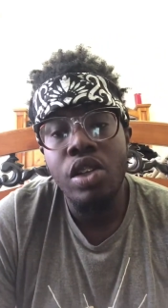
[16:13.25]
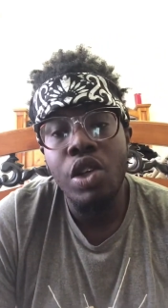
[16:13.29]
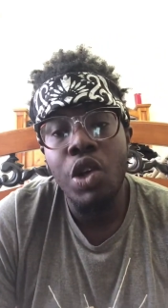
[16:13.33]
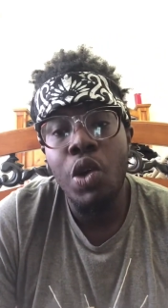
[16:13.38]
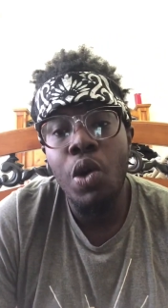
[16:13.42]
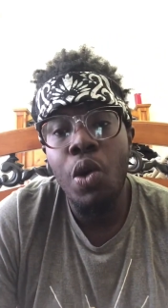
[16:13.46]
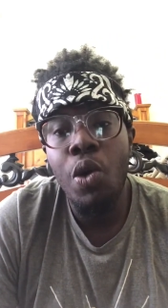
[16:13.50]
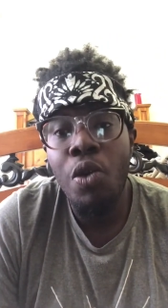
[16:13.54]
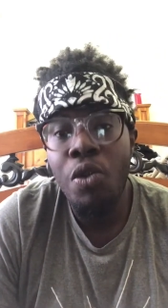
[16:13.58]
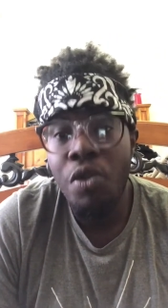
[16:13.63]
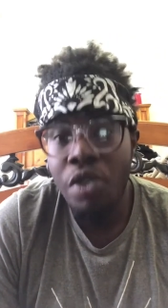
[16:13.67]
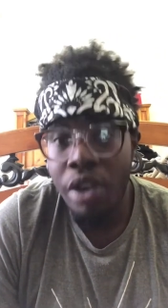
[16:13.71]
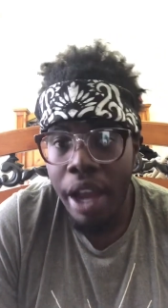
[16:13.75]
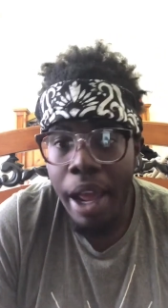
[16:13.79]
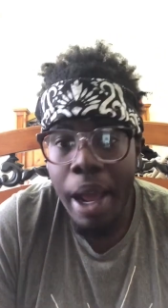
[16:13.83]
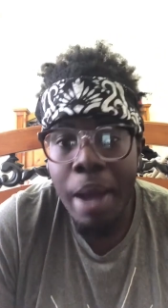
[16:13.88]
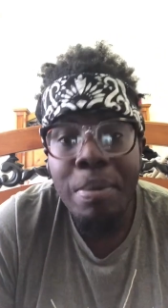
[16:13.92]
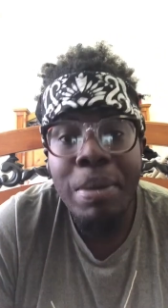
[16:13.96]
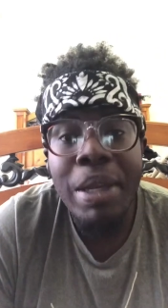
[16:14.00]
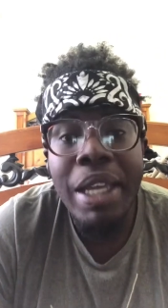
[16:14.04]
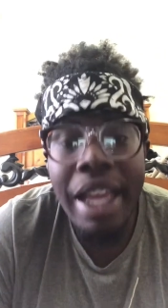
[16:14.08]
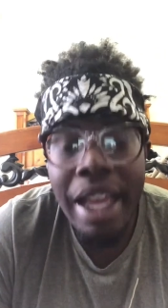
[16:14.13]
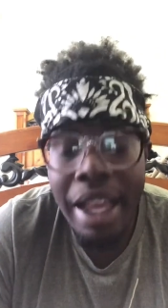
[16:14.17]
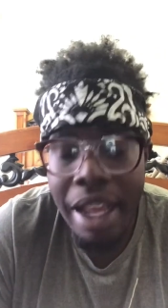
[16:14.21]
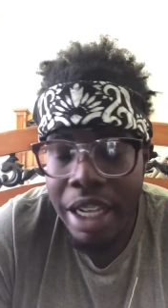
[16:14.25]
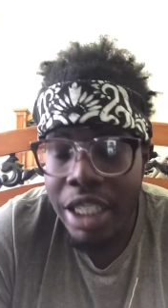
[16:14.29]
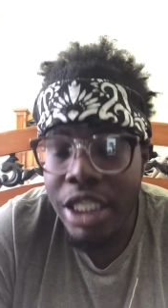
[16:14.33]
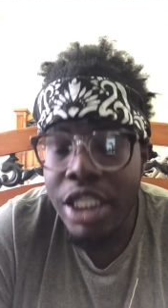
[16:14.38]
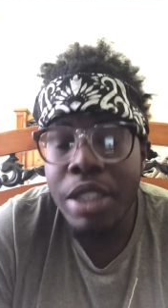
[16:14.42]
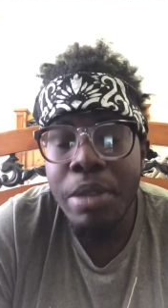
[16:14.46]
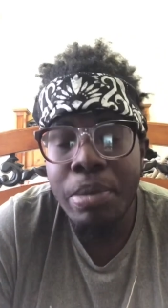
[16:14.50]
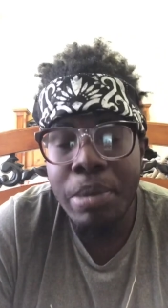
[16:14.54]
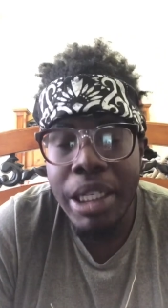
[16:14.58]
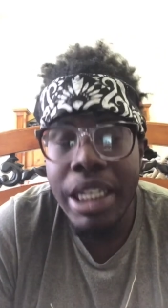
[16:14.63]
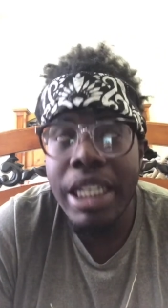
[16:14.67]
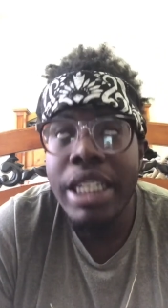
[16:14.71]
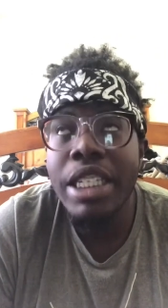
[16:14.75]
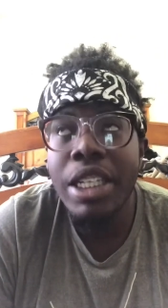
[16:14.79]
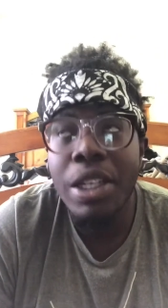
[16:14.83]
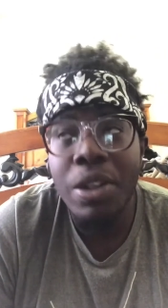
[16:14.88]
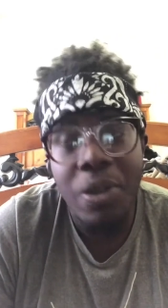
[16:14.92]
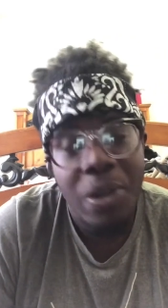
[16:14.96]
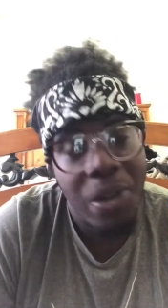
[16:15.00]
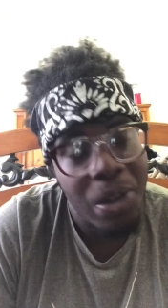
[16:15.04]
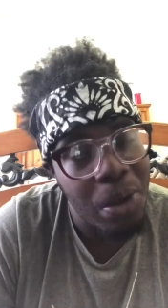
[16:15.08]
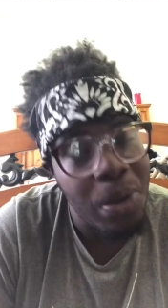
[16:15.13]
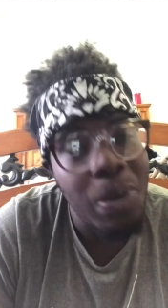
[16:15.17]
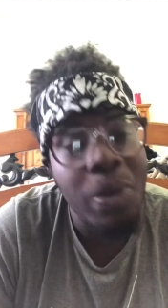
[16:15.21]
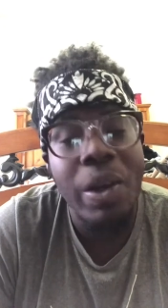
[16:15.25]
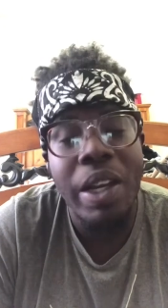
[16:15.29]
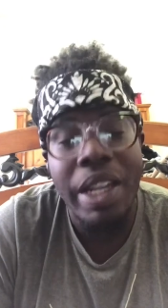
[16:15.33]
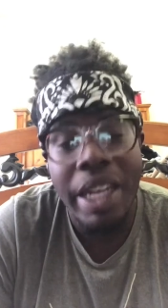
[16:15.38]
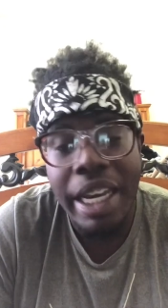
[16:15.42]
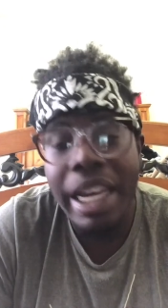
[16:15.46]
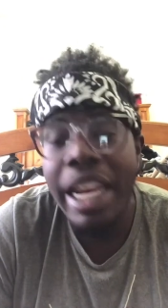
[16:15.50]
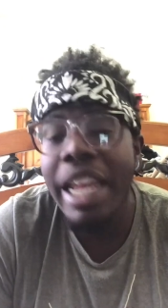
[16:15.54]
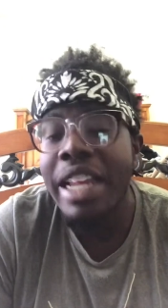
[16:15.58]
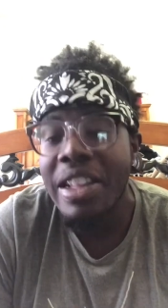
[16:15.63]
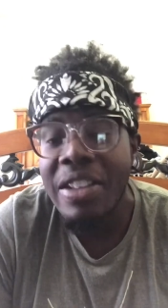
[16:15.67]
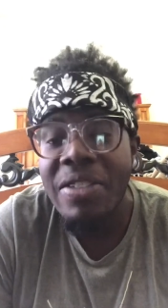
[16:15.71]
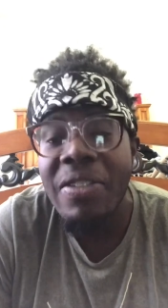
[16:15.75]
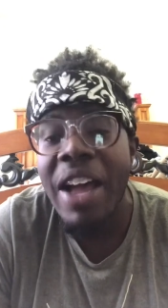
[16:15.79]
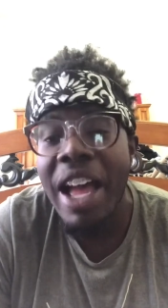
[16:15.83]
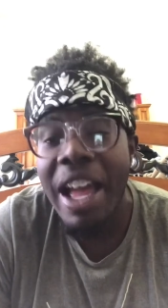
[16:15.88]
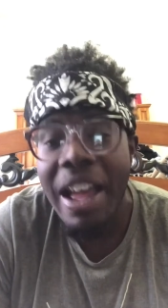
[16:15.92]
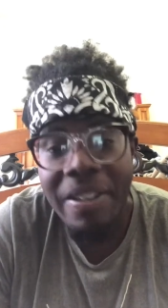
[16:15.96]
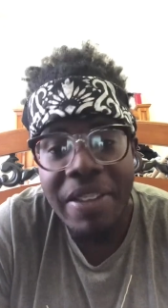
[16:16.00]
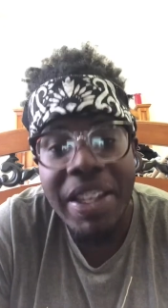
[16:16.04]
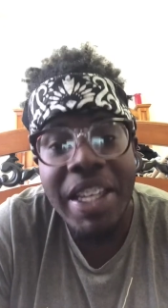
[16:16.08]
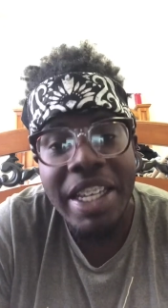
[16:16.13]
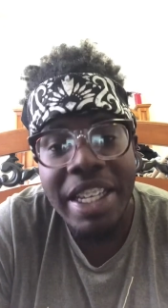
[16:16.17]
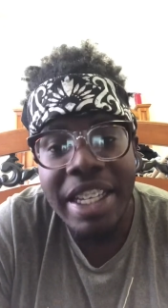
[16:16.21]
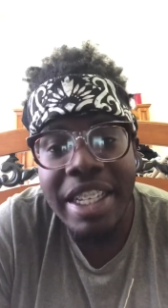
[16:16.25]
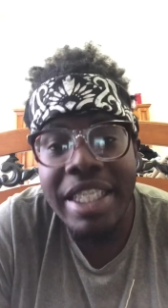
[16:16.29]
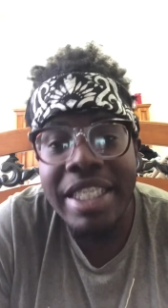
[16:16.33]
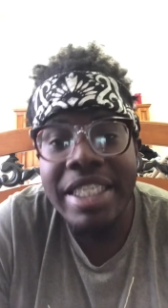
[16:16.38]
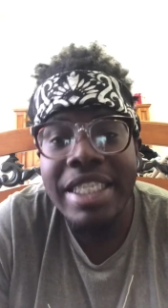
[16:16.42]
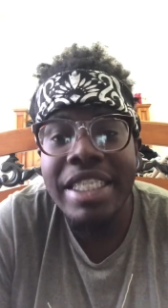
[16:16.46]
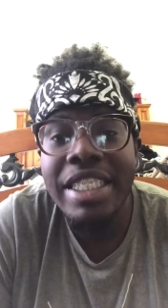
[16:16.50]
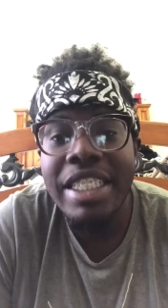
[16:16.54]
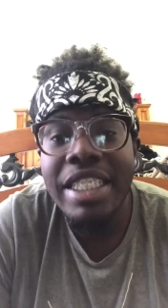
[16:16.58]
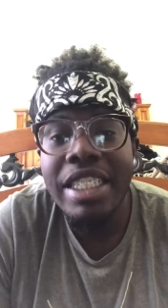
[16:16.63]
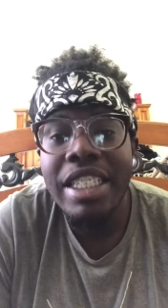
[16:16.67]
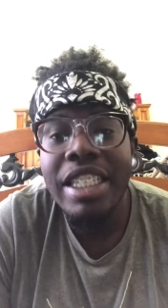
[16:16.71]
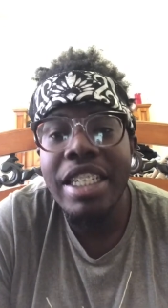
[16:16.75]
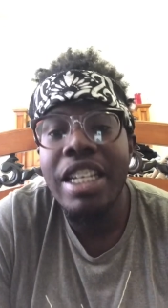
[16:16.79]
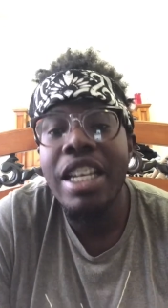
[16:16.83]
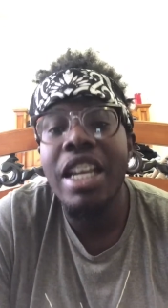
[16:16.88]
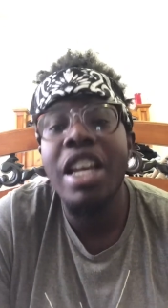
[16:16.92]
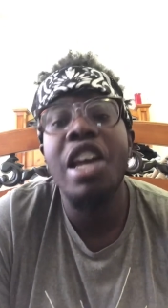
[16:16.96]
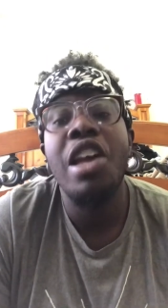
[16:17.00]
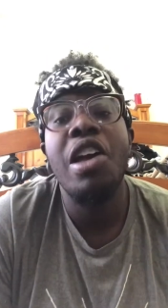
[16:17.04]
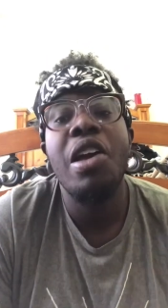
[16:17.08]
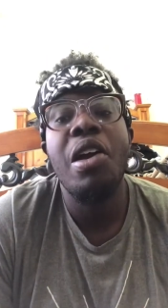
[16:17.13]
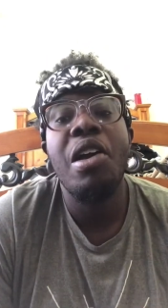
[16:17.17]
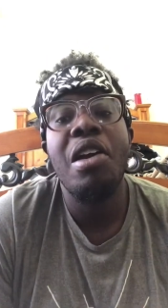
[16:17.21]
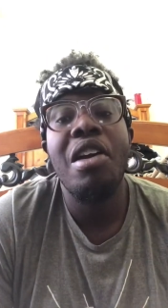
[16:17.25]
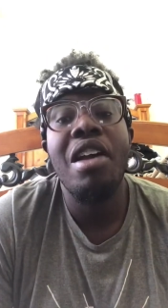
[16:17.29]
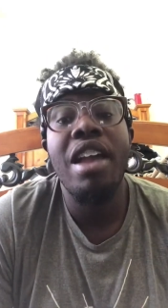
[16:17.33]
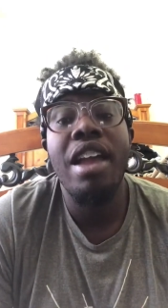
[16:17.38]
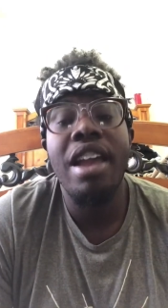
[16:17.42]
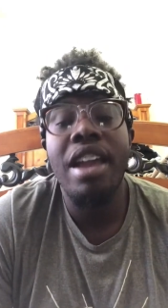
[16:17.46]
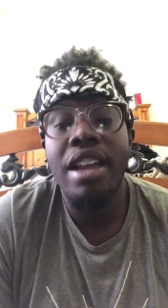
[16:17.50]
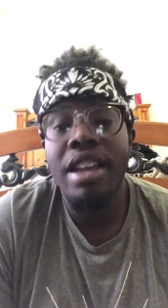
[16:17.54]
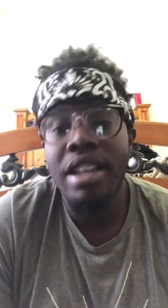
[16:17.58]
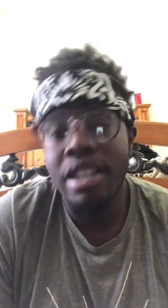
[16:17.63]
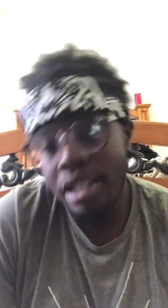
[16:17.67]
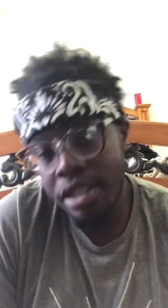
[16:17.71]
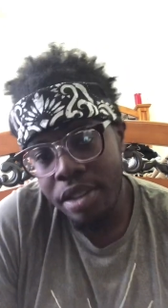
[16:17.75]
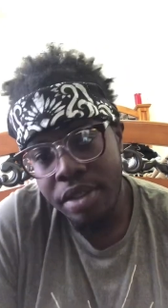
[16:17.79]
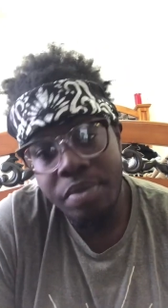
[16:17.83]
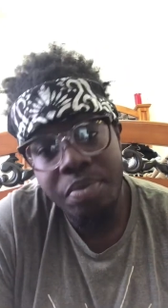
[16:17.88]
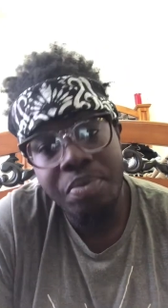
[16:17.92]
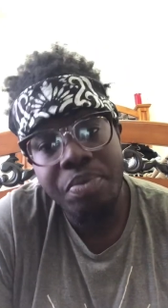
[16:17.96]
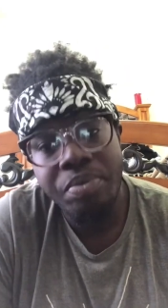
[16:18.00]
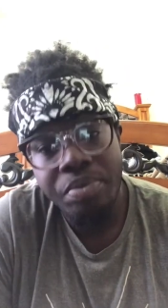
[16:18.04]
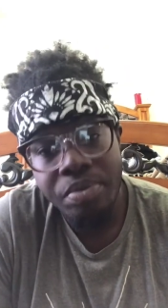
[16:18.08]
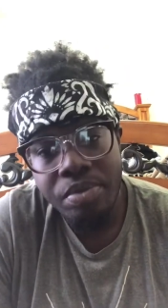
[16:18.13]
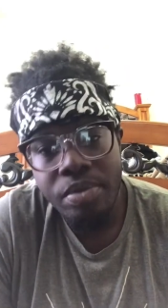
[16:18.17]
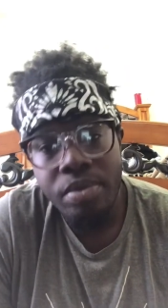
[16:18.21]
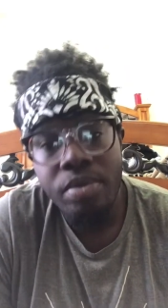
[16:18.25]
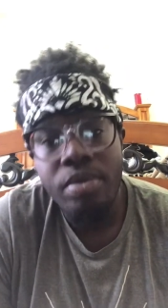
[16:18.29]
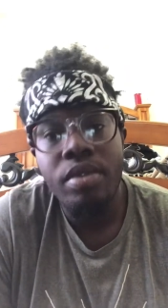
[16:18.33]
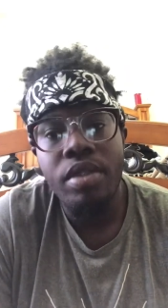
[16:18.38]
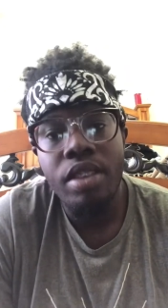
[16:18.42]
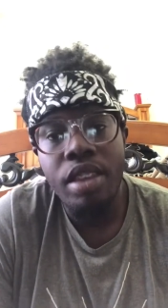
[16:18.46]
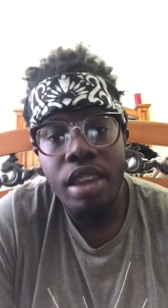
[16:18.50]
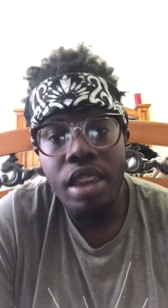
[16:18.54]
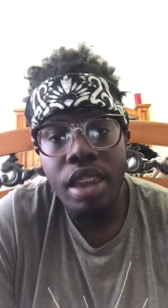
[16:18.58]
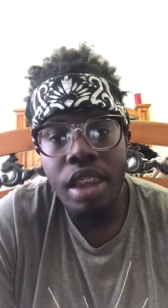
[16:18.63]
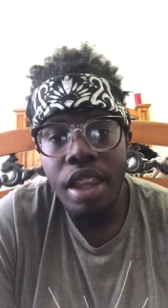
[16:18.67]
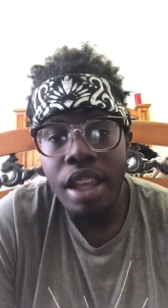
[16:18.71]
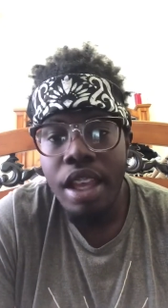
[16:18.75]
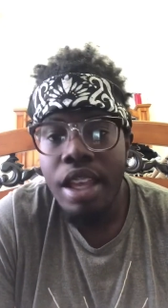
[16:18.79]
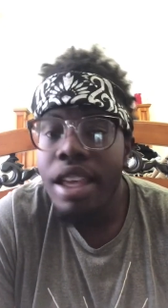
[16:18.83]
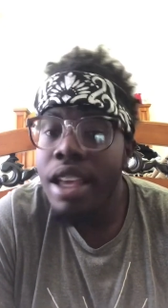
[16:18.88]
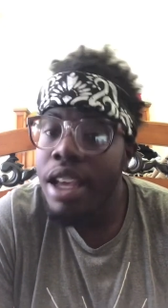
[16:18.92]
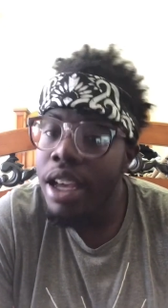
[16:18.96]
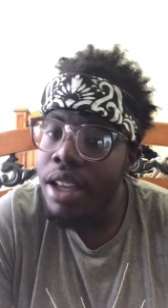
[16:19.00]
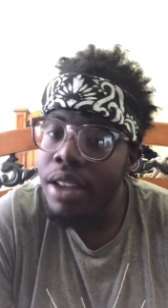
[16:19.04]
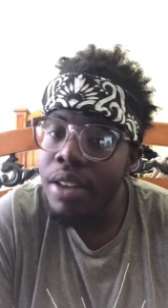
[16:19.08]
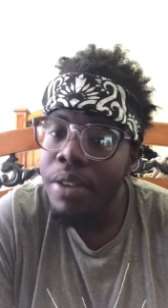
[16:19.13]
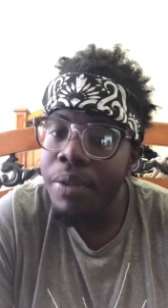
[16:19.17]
Hopefully, I should be in dental school in the next 5 years. And yeah.